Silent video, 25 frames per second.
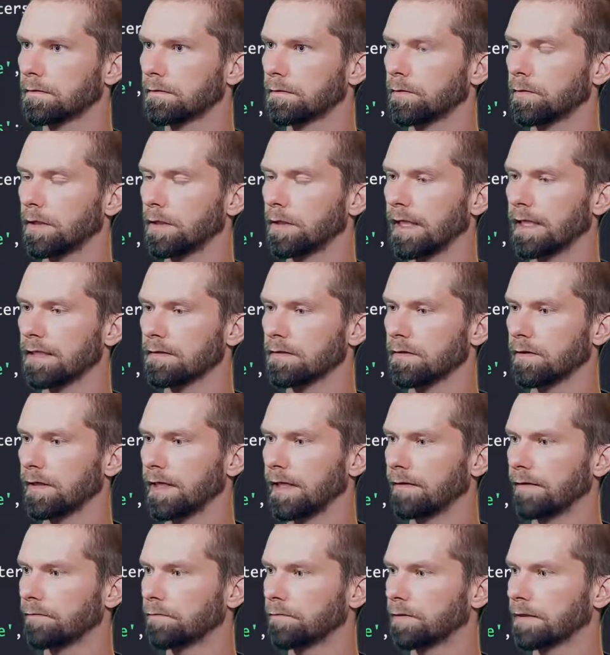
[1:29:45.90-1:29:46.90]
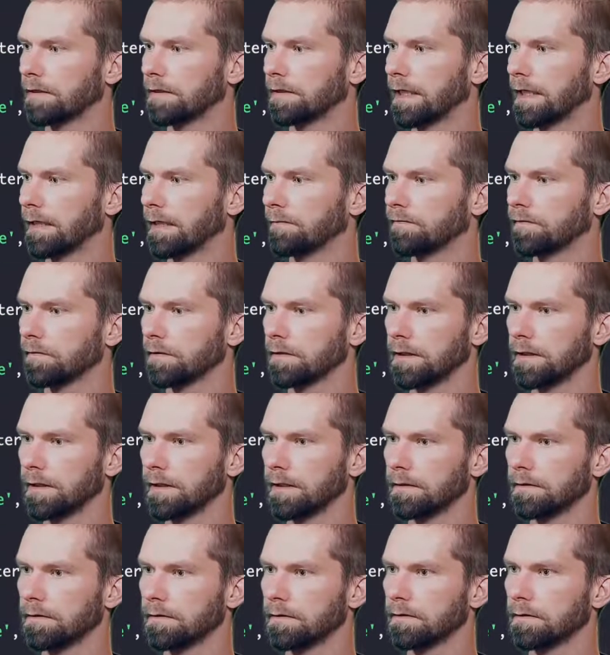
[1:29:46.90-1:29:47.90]
Well, that's not very helpful
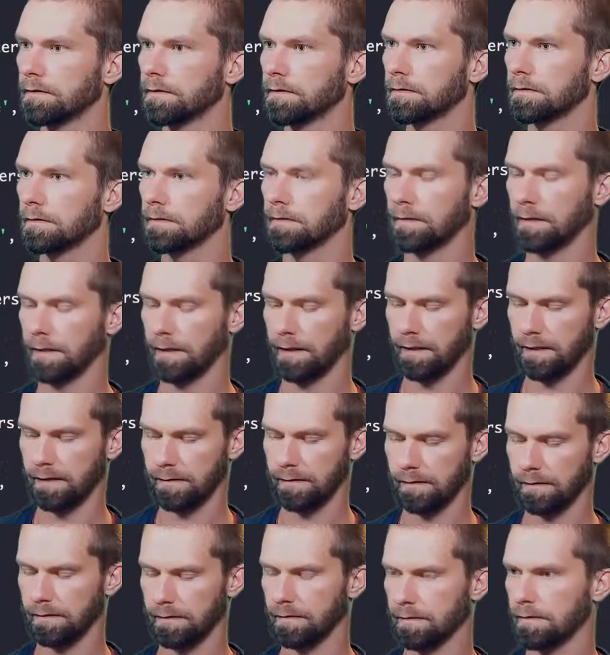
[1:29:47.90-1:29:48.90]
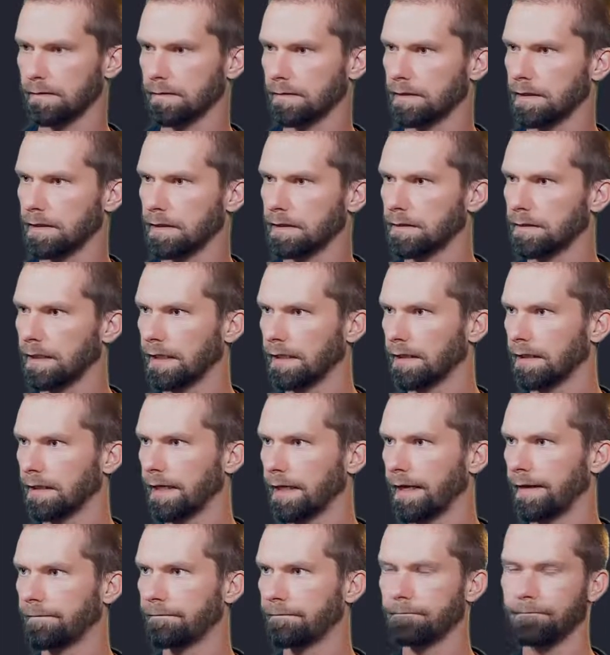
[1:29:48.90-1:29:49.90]
here. Okay, let's start that
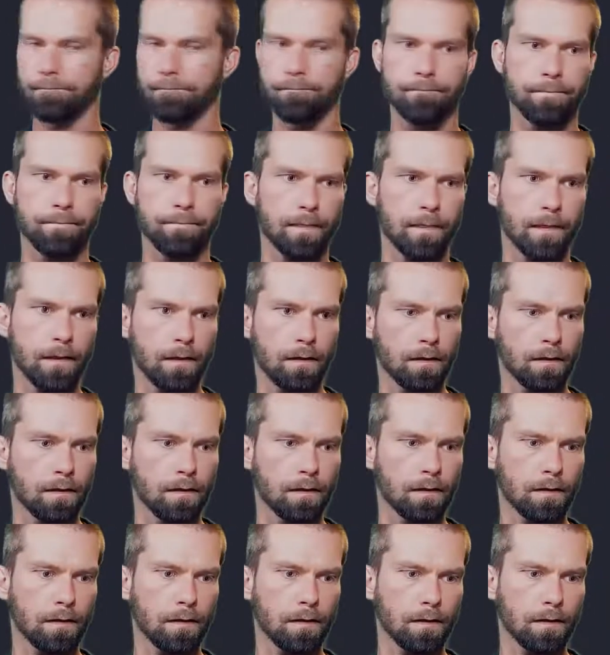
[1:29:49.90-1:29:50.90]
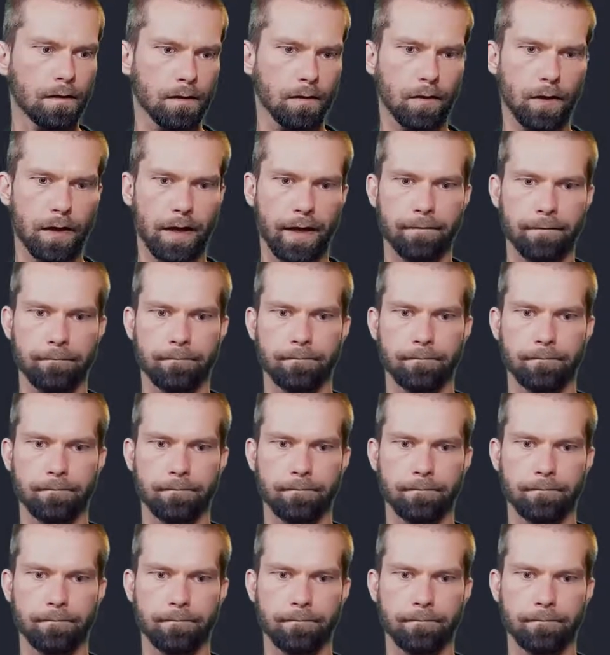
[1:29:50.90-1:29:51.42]
again. Okay.